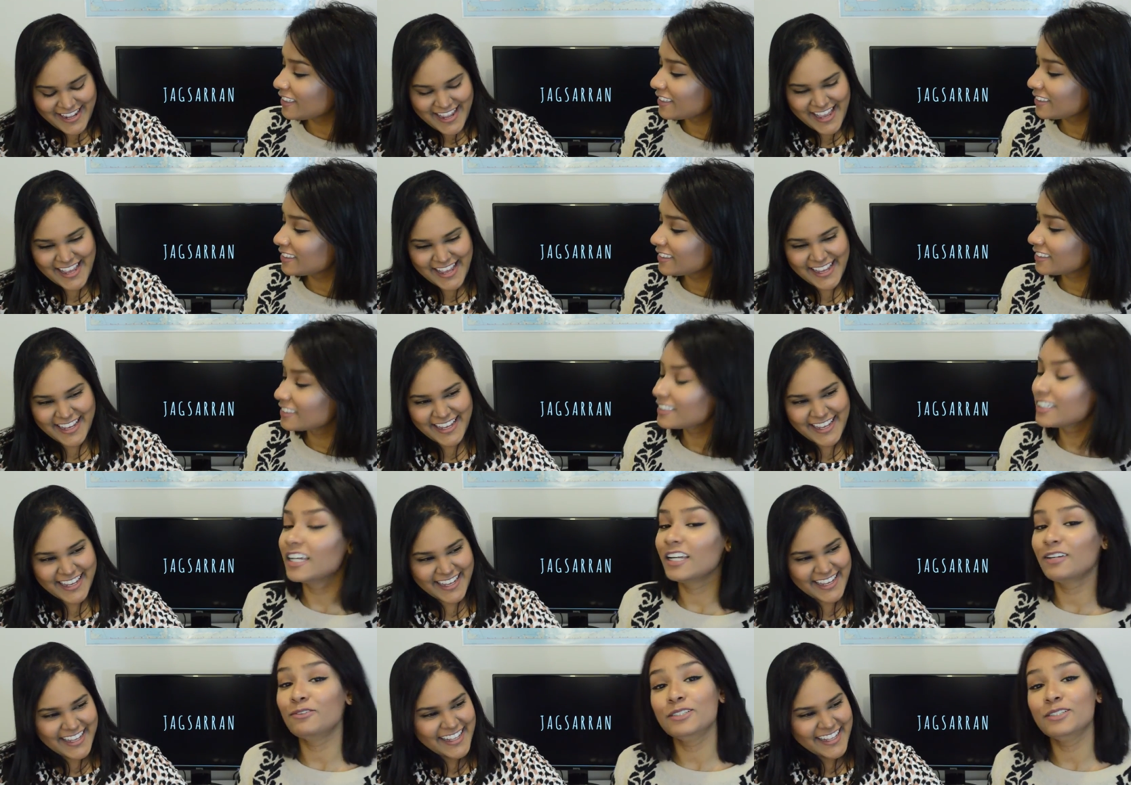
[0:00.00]
Speaker 1: yeah.
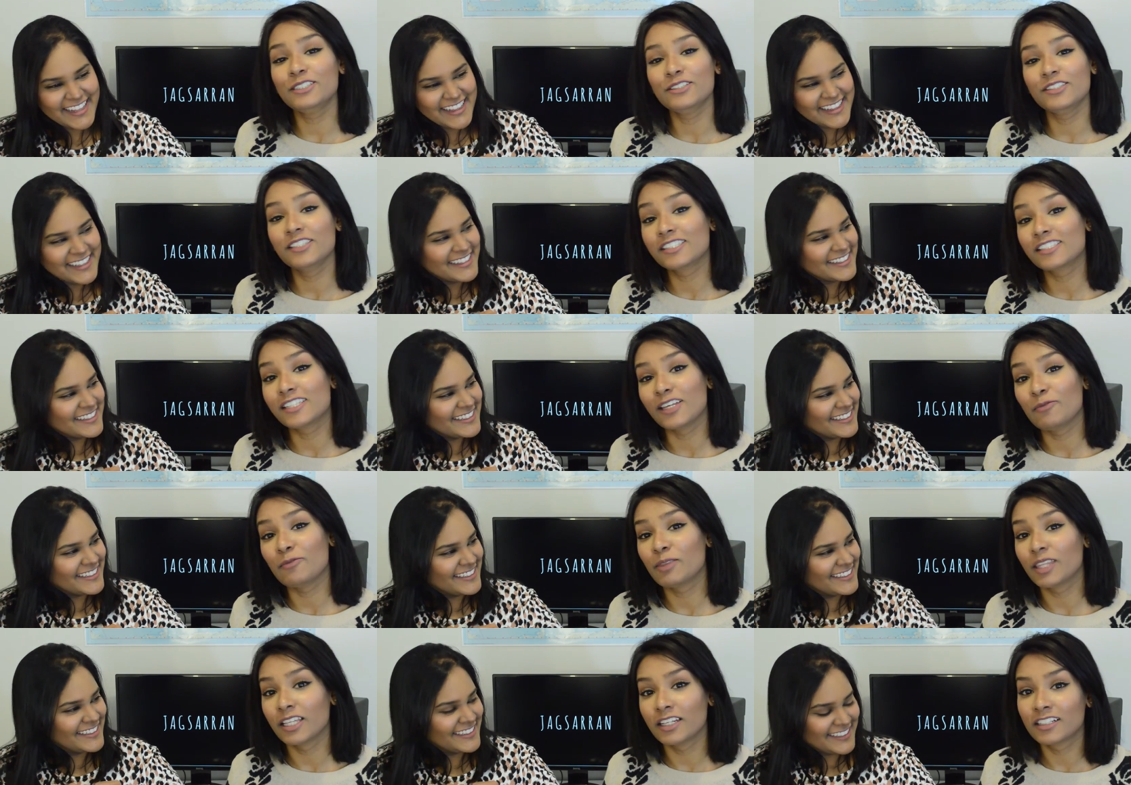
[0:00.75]
I would do the
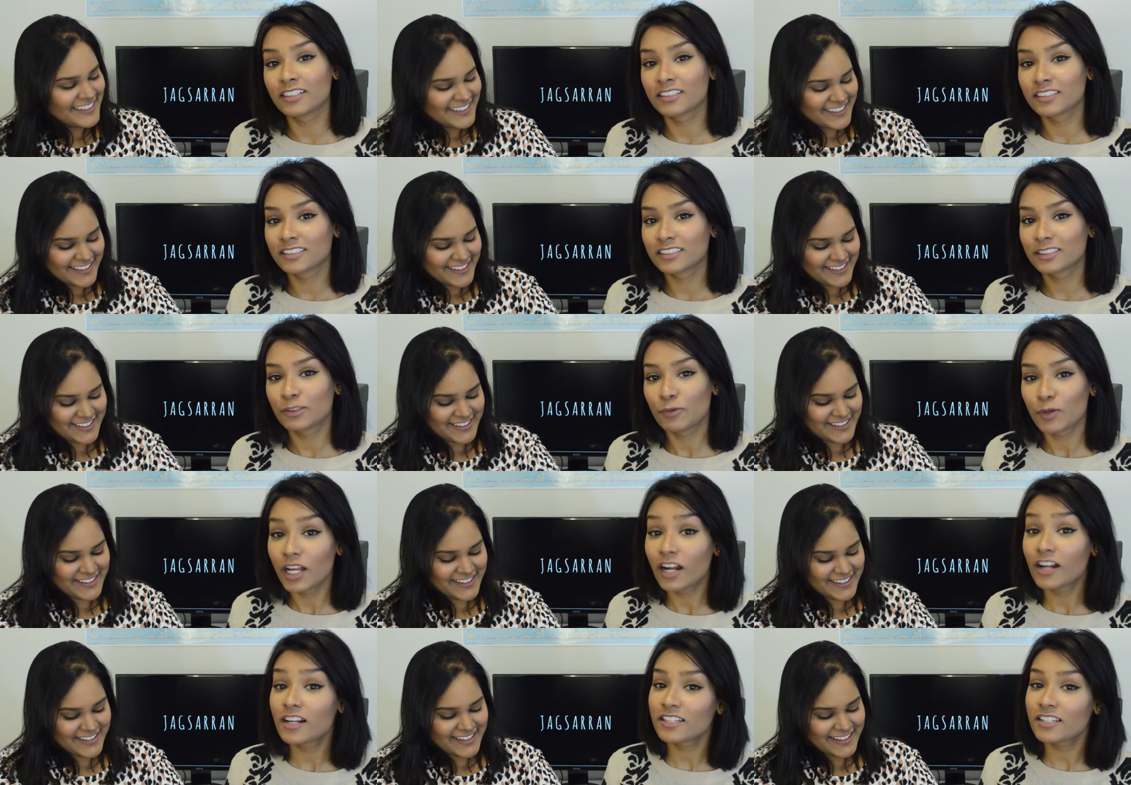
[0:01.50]
same thing. We
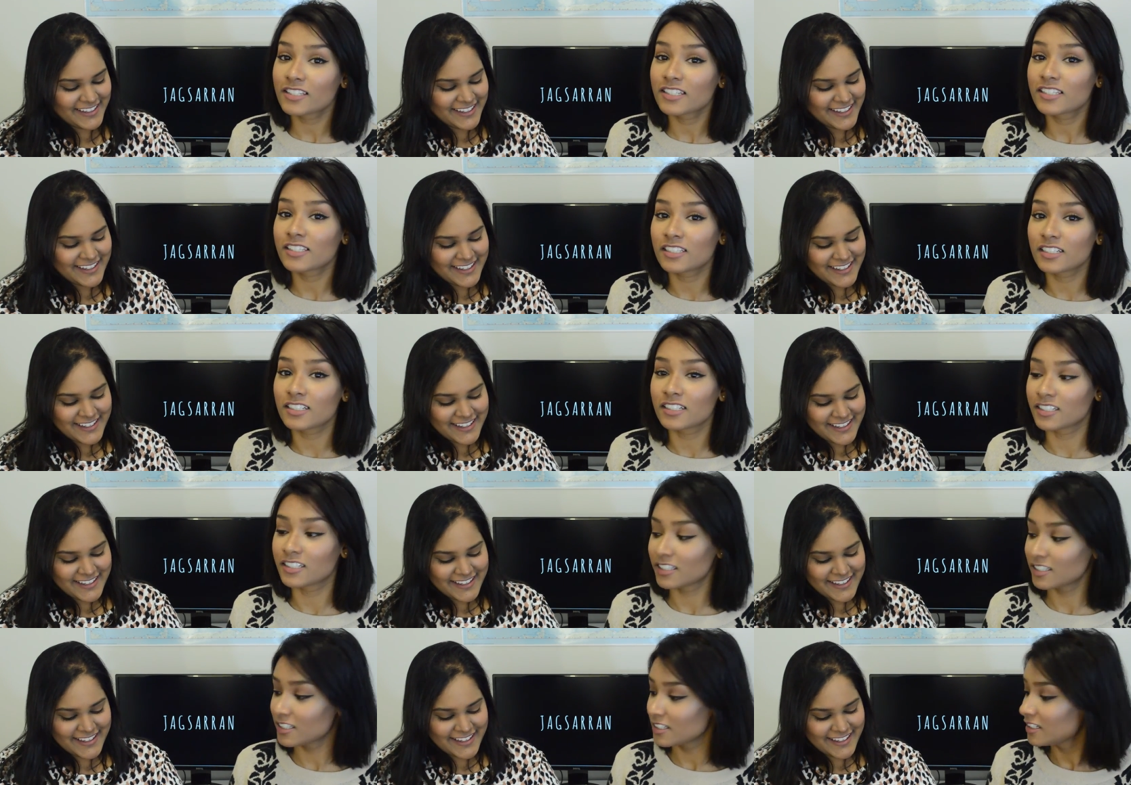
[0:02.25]
are sisters.
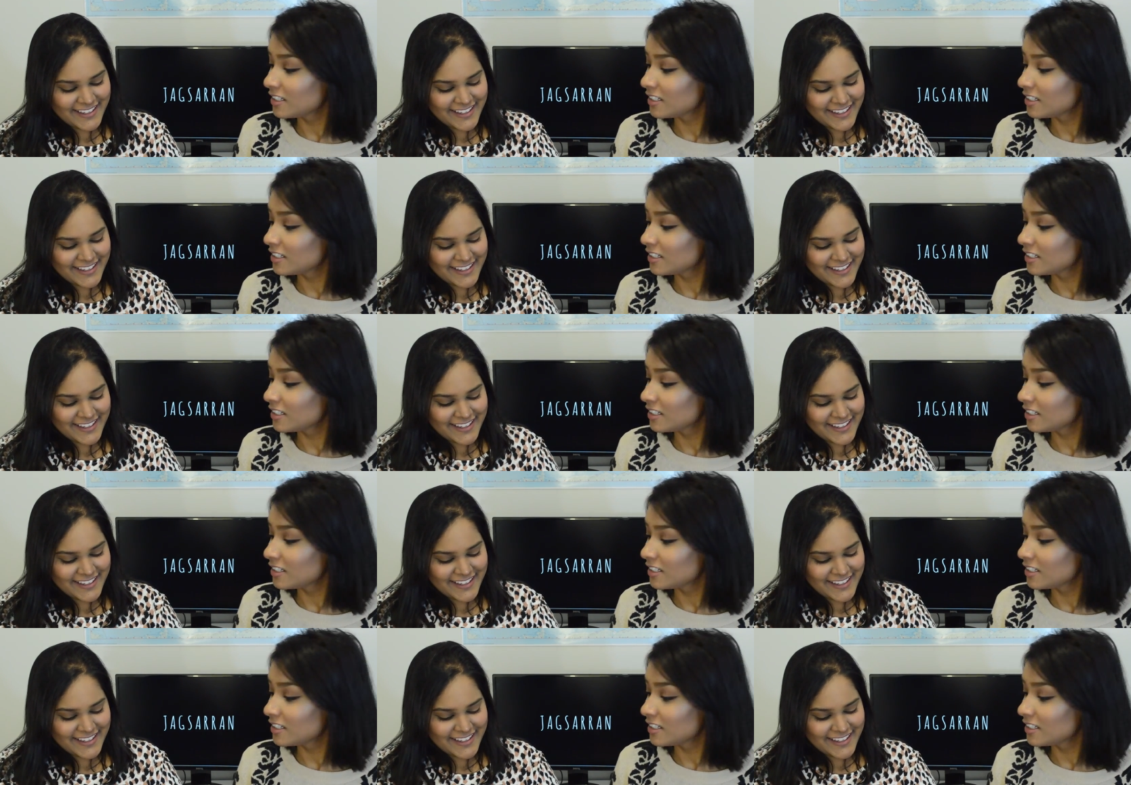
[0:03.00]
